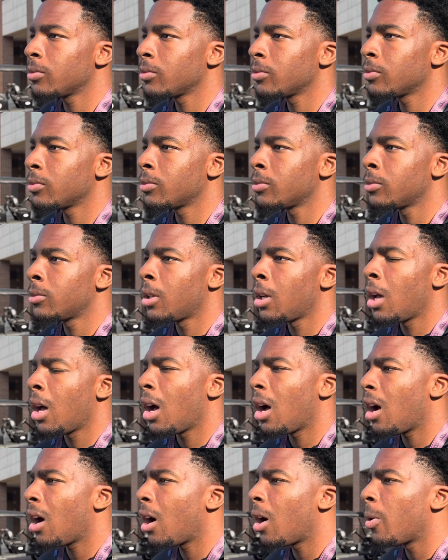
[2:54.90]
program?
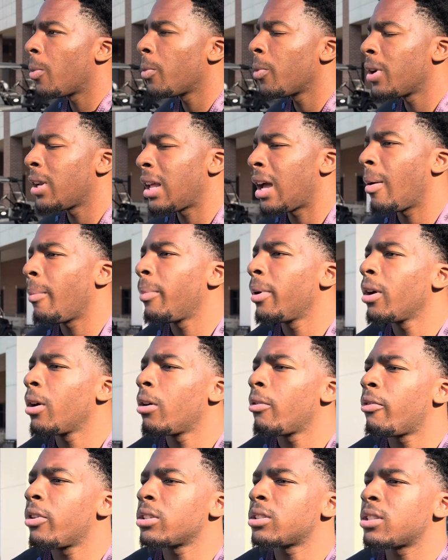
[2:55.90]
Um, really, I'm big
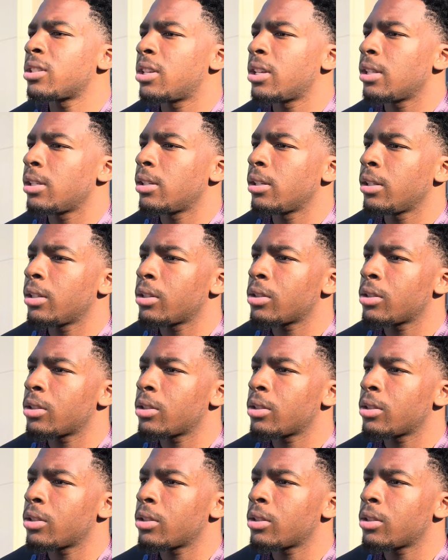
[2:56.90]
on versatility.